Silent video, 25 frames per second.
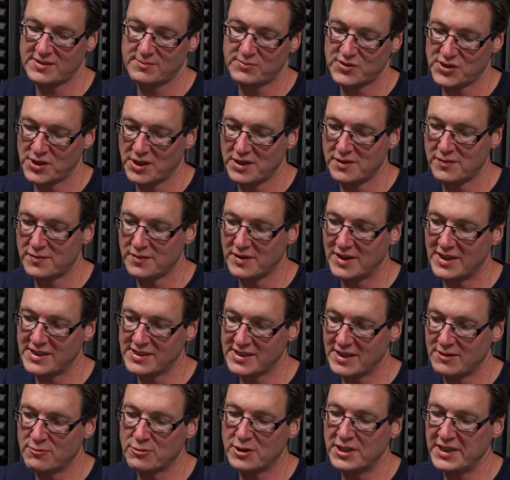sort of
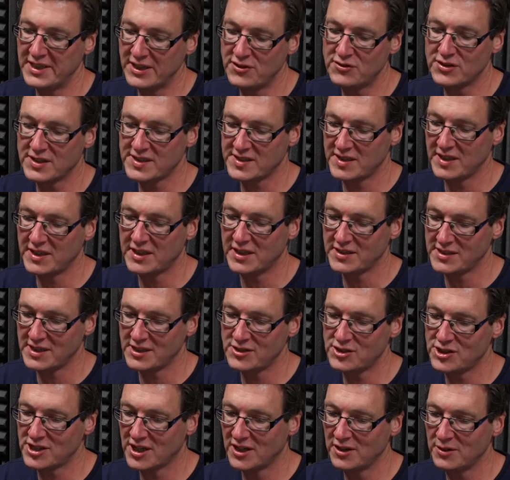is really interesting because it
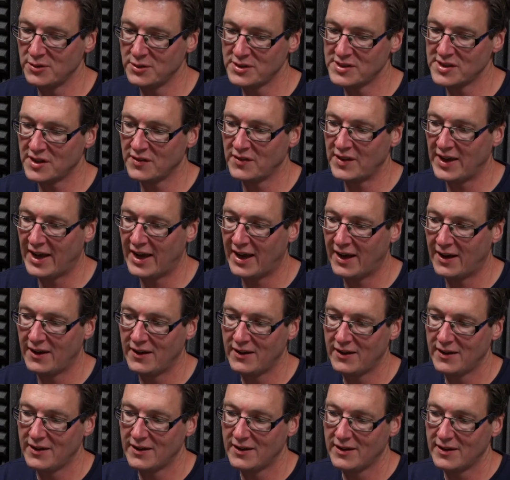shows that
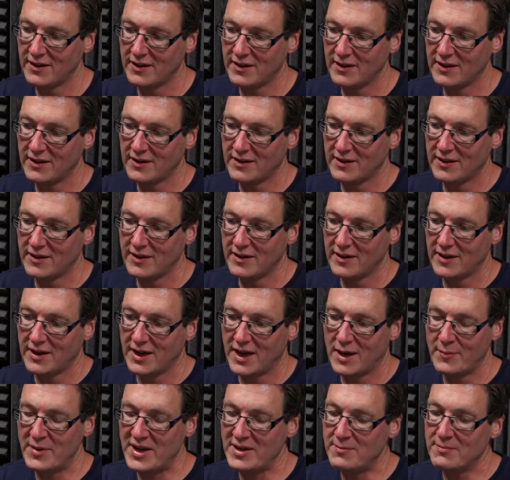
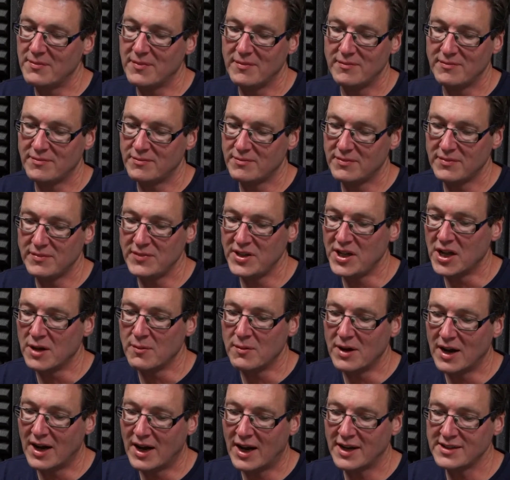I mean,
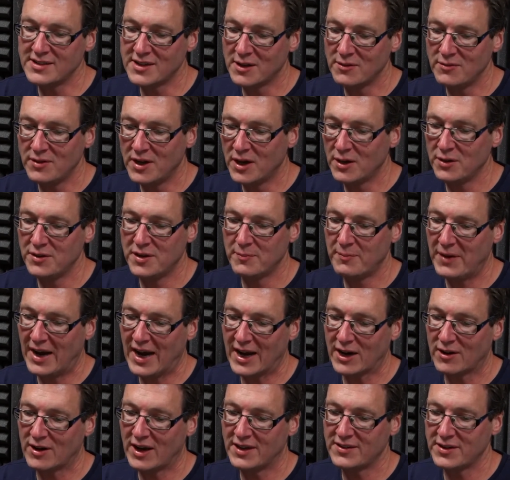I don't know
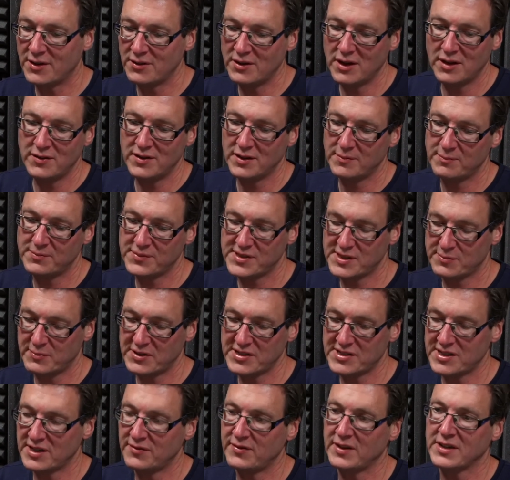the
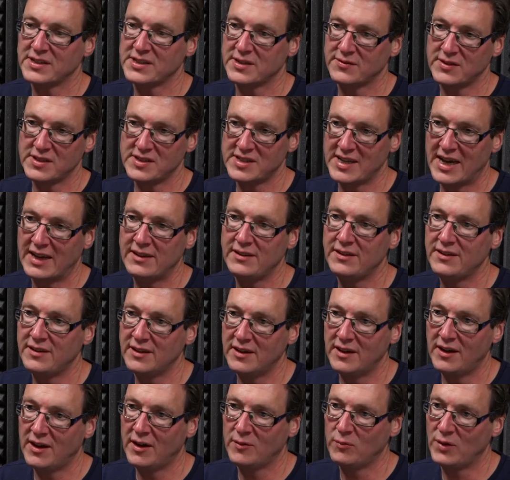specifics of the
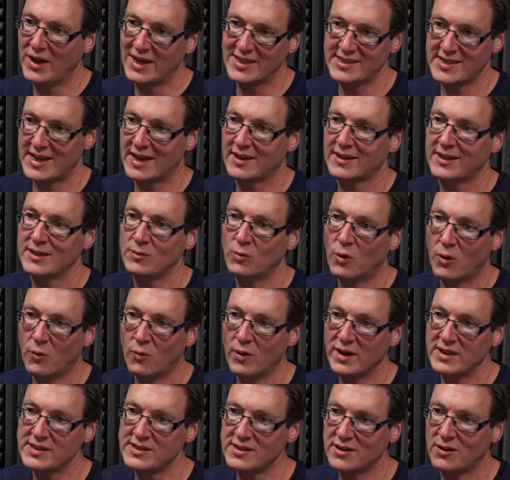tender and exactly what
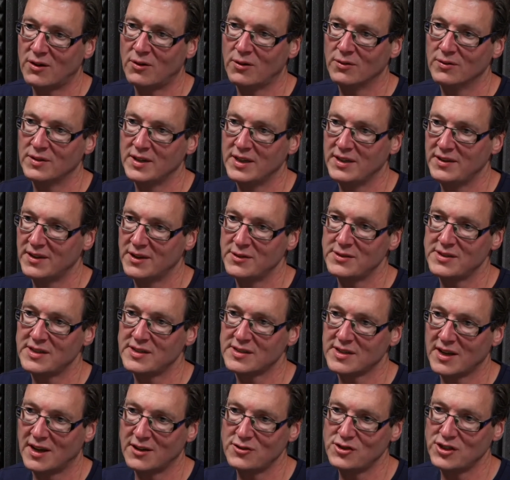went on in those
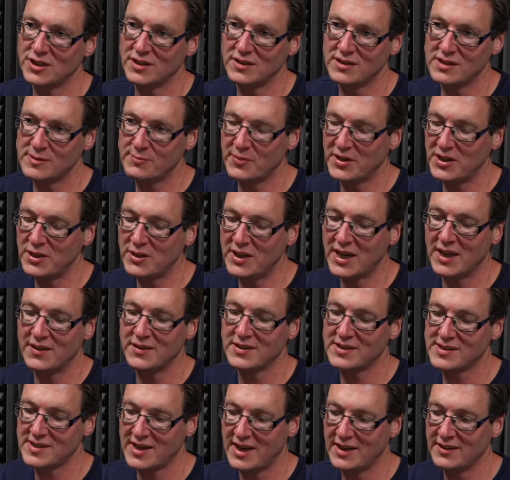discussions, but you get the
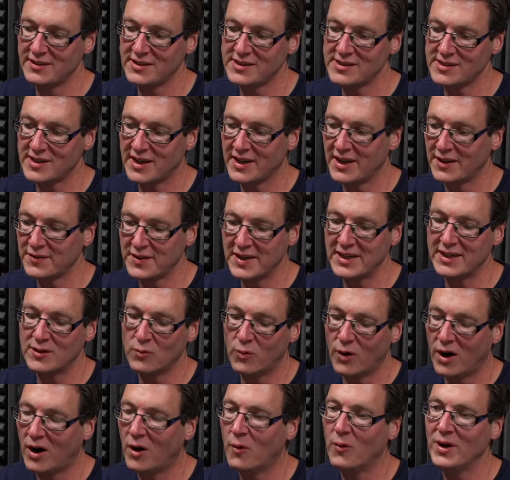sense, and I think
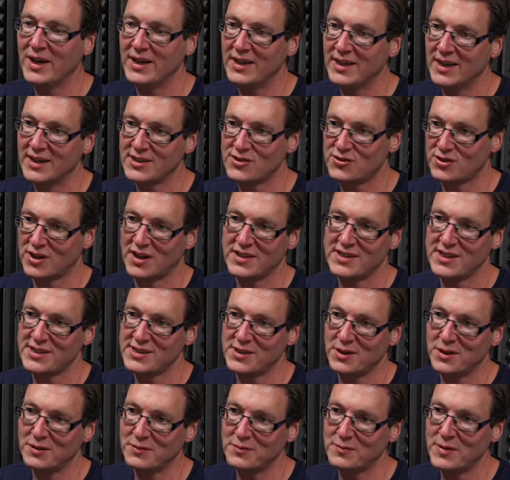Huawei has tried to
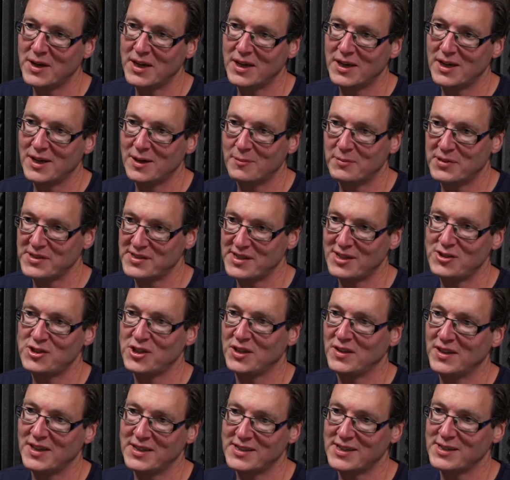sort of
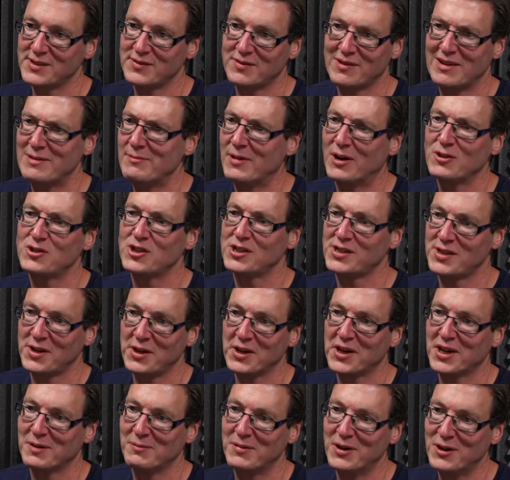position this as very much a sort
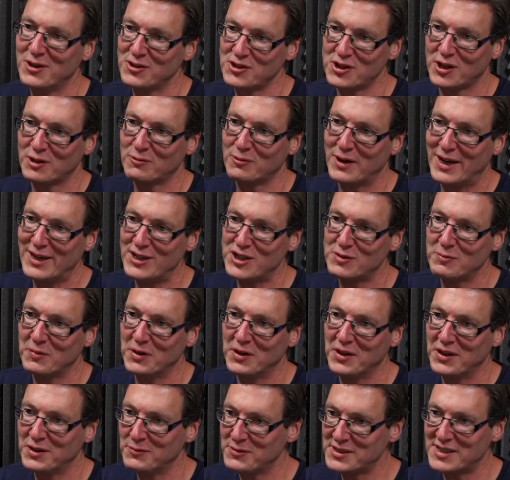of commercial arrangement,
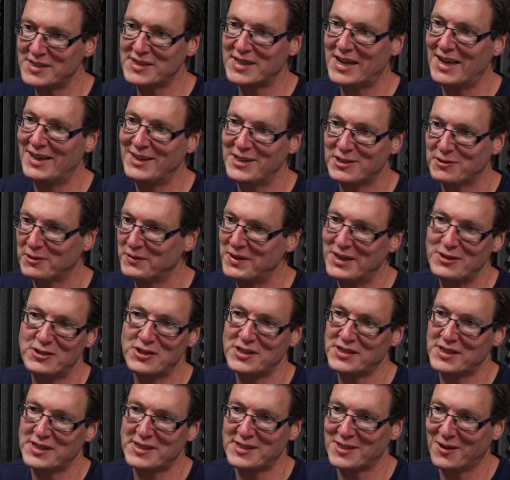and there was a tender and they
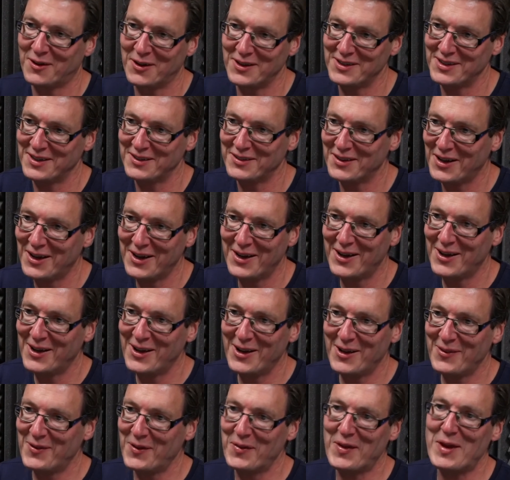just decided
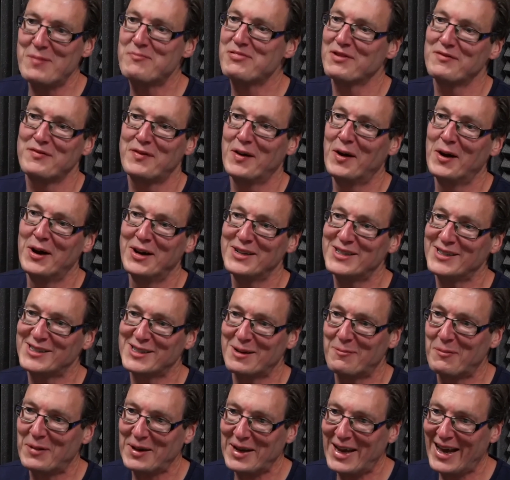that they preferred
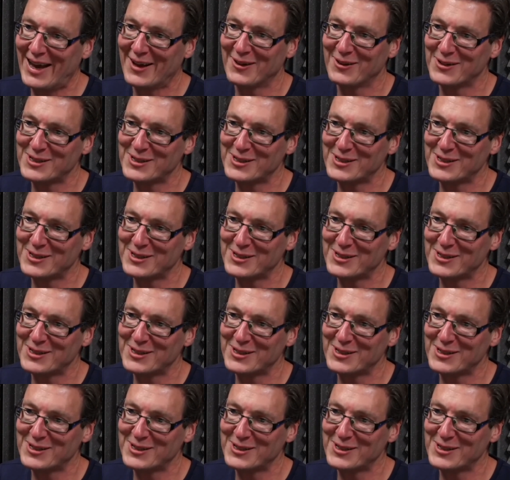somebody else.